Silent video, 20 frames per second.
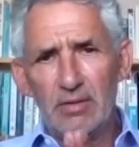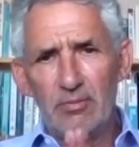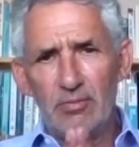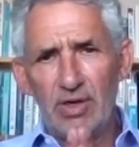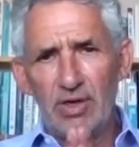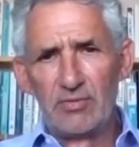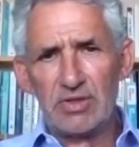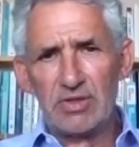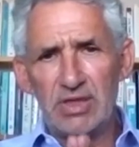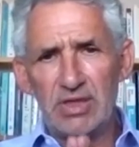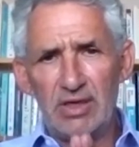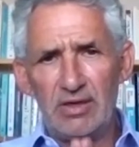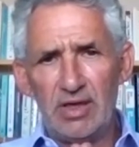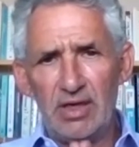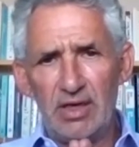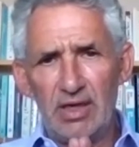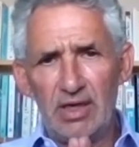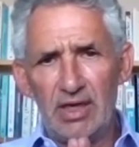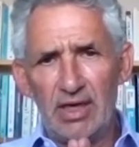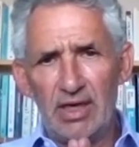previously
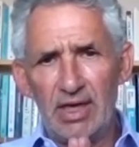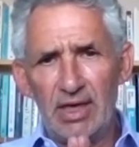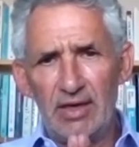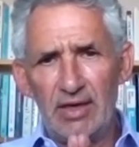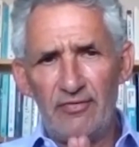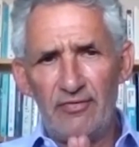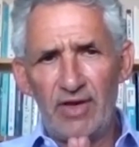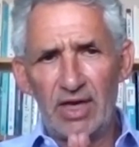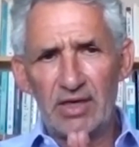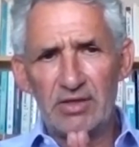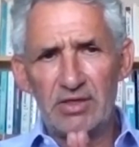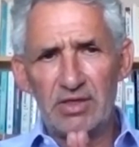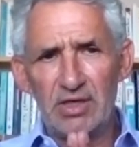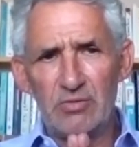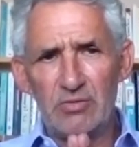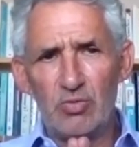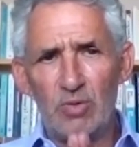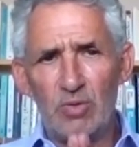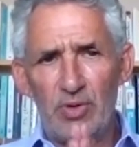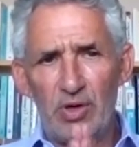
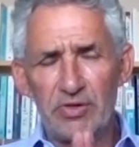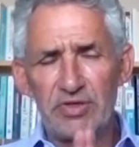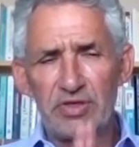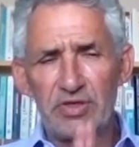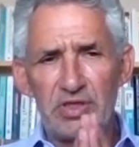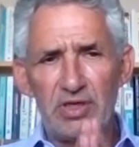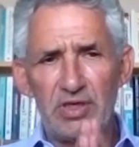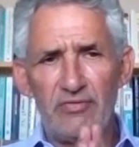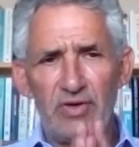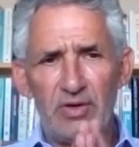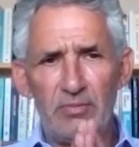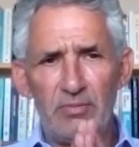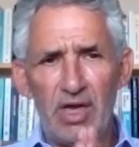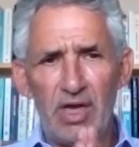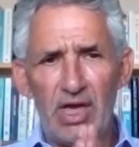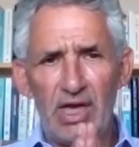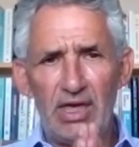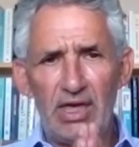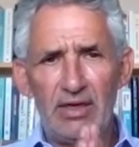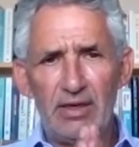infected were positive in
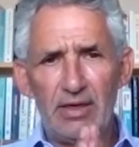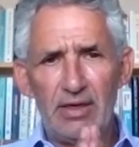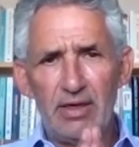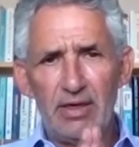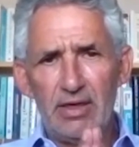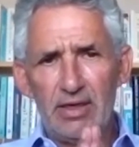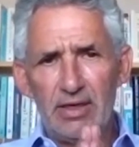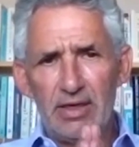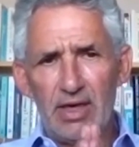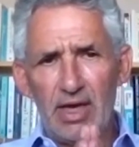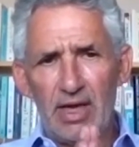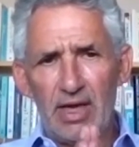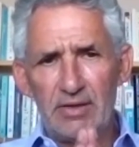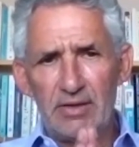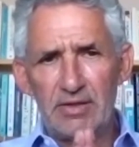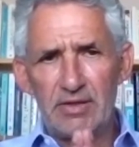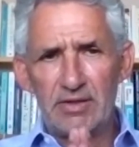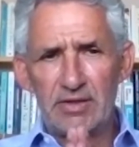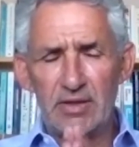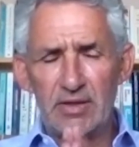May.
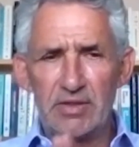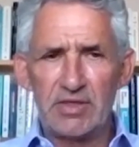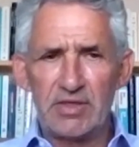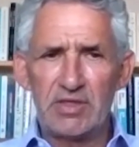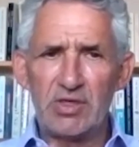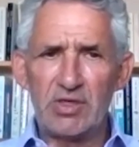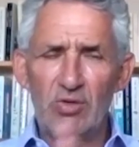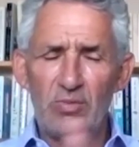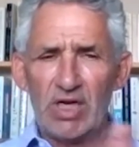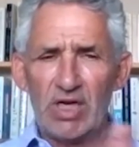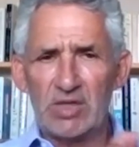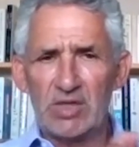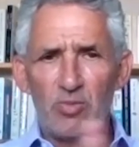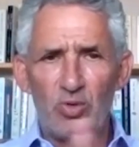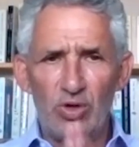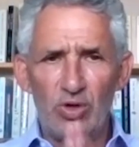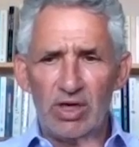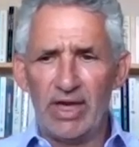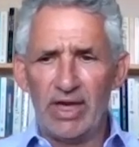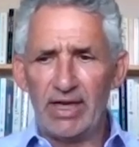And so it's still much
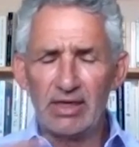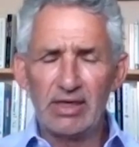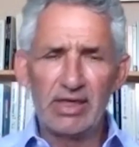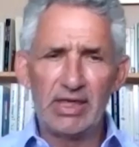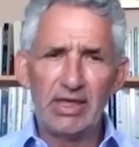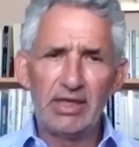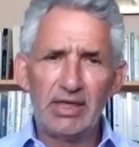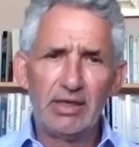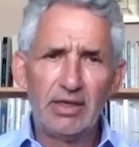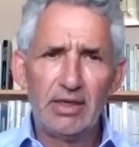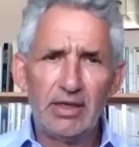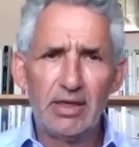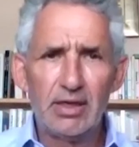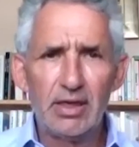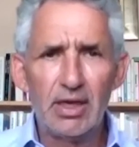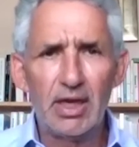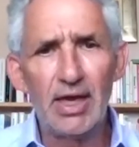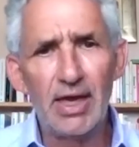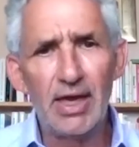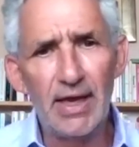more likely
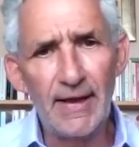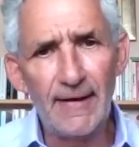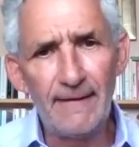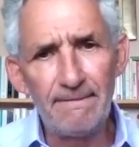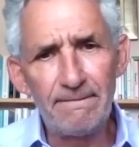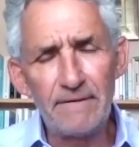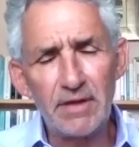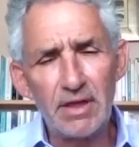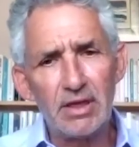to